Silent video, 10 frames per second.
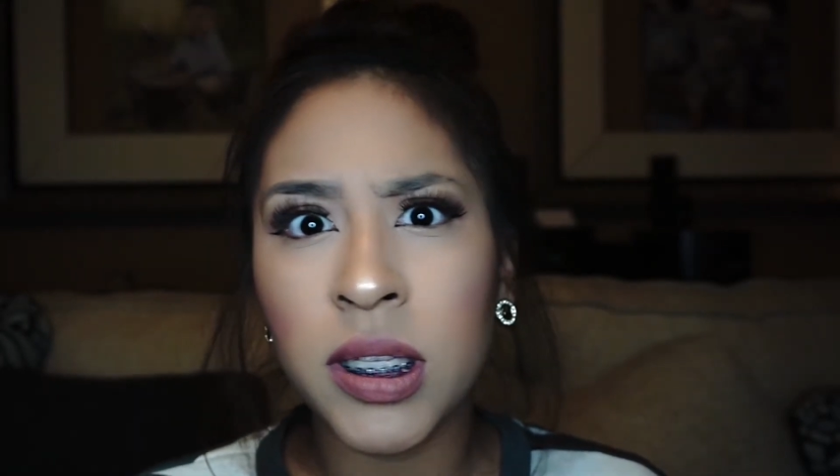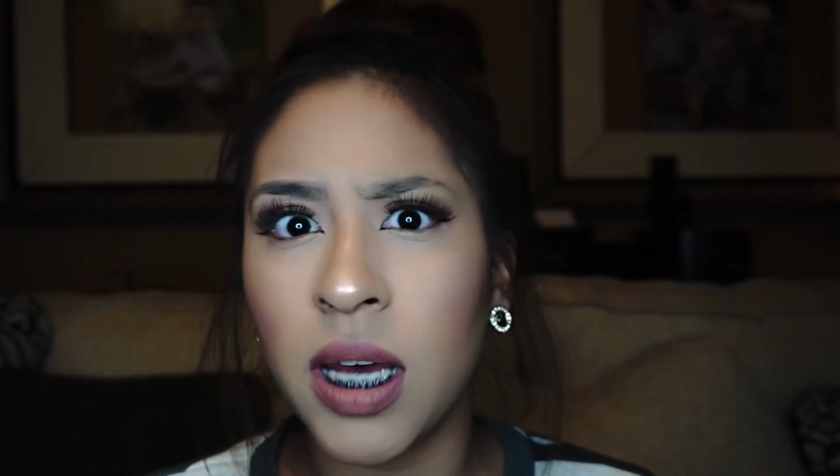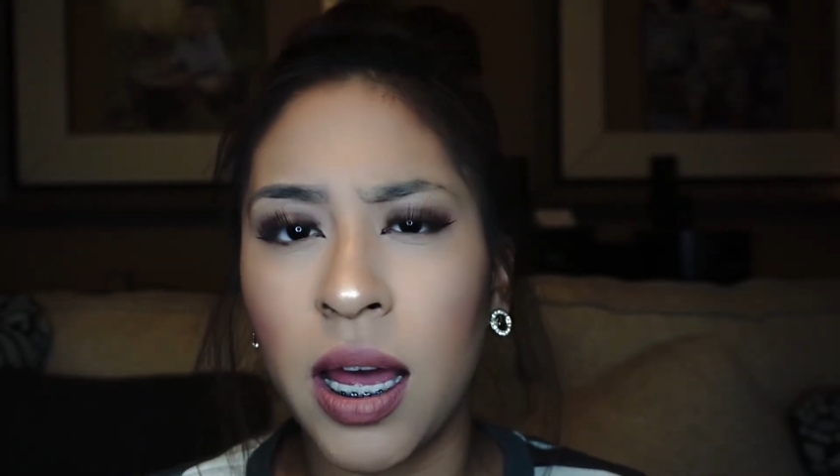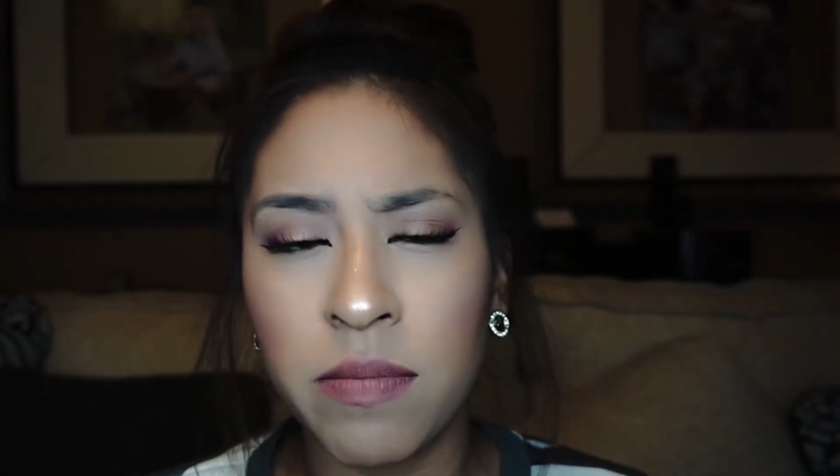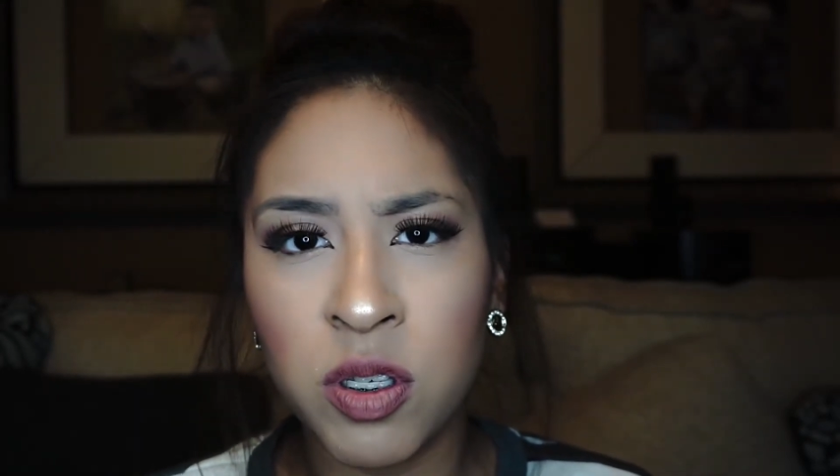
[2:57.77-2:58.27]

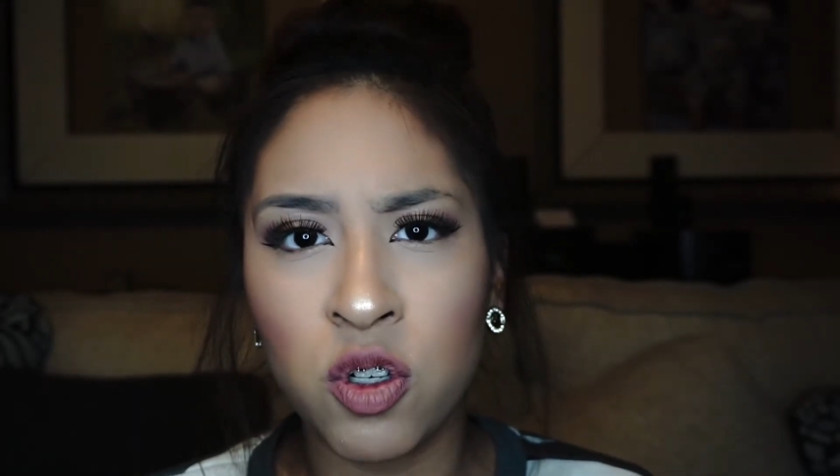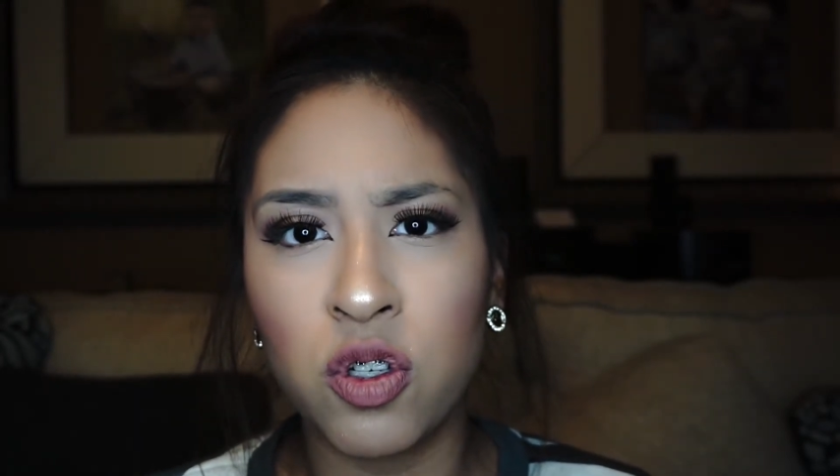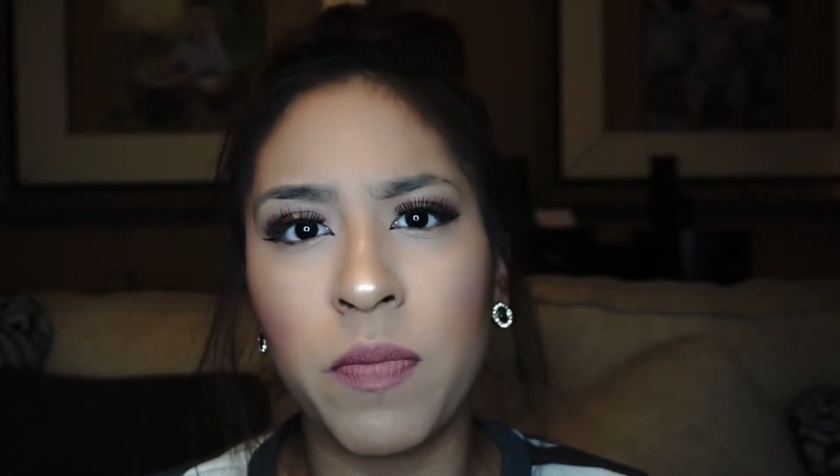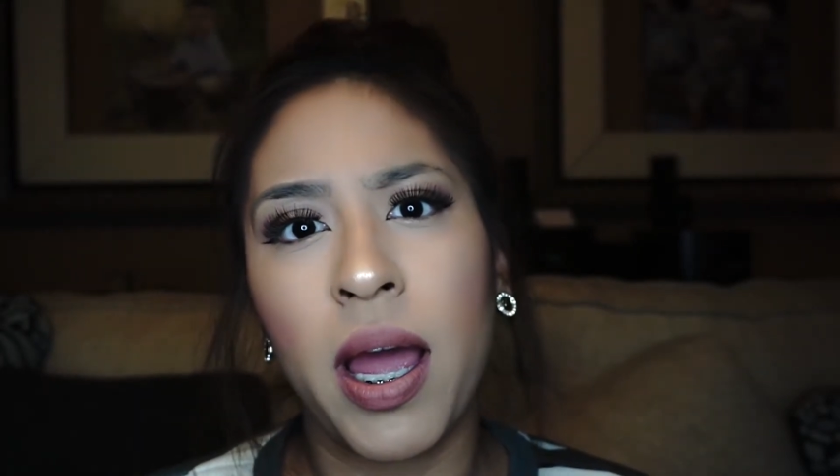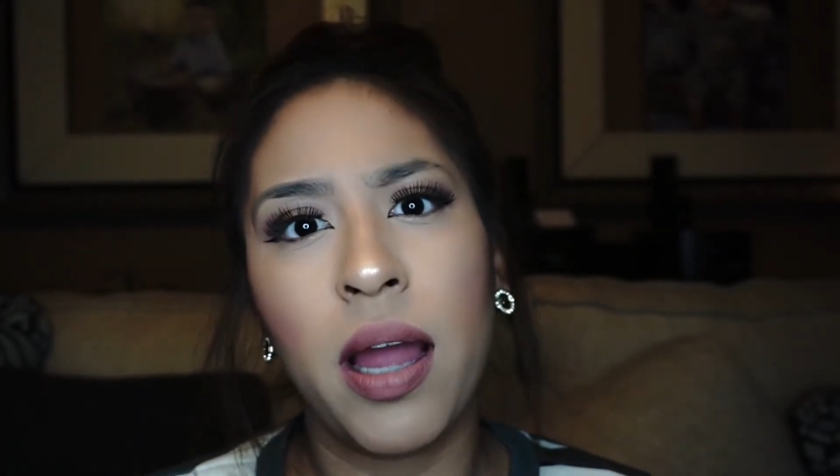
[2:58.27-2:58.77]
times to
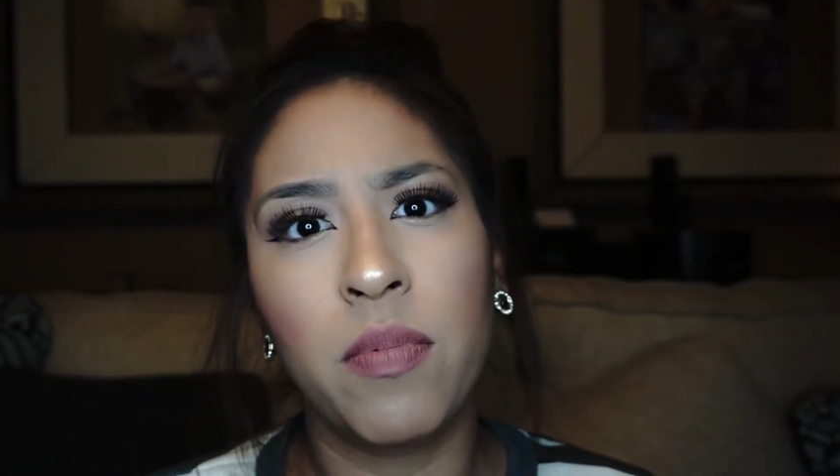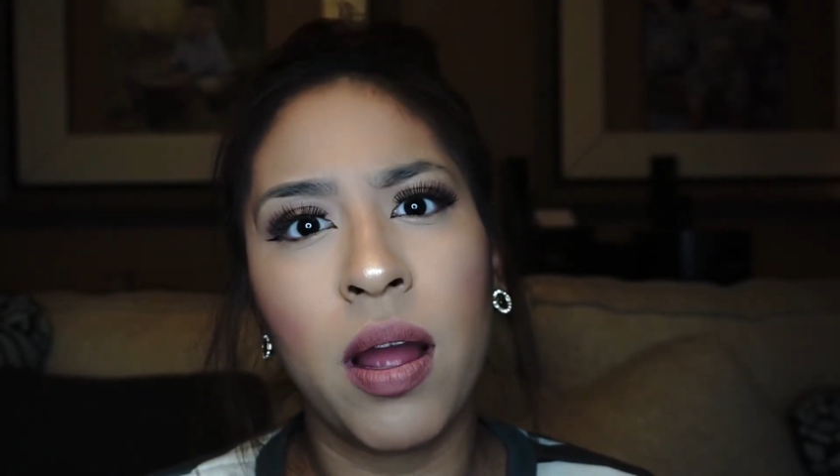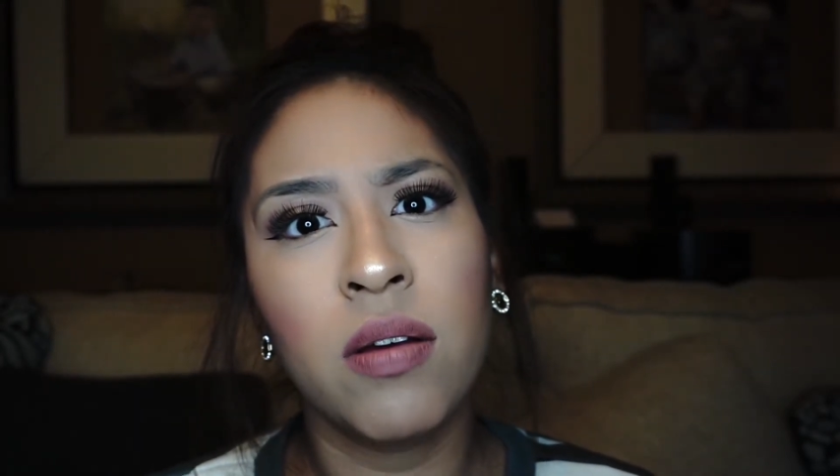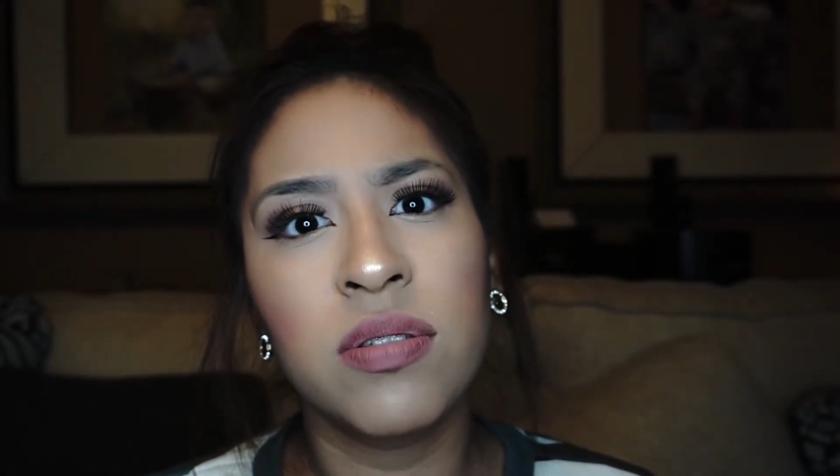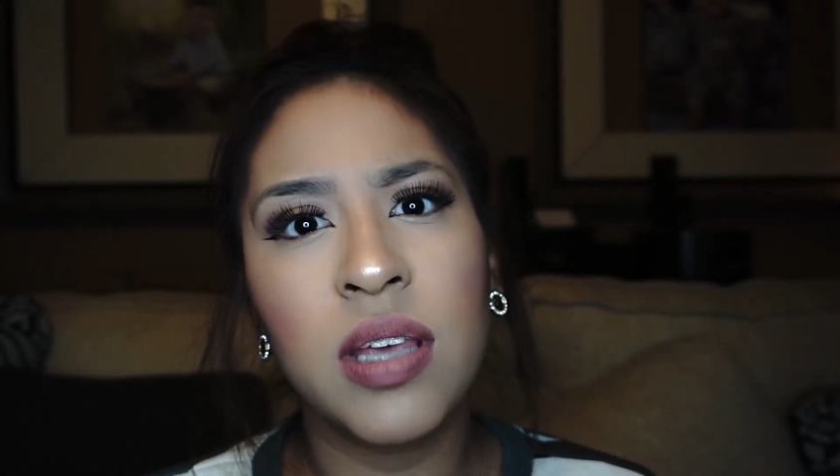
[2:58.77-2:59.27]
do my
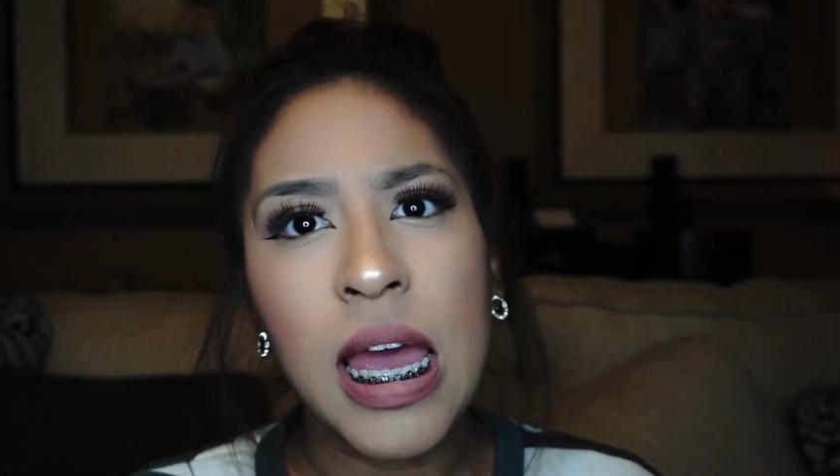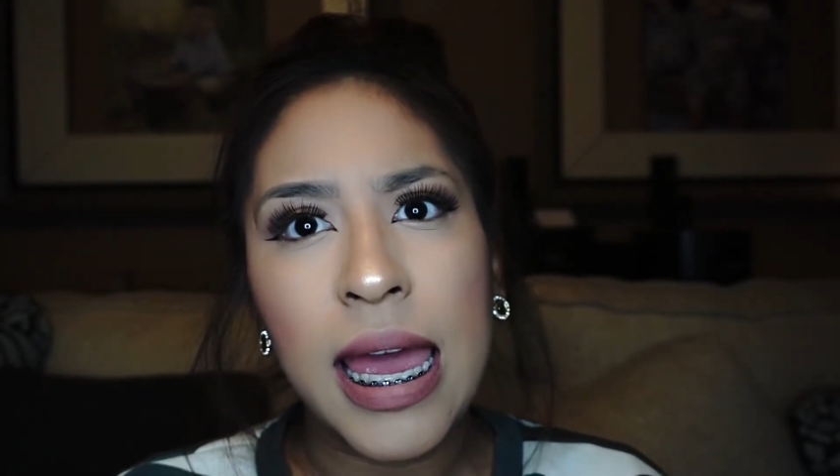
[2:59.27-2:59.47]
eyebrows,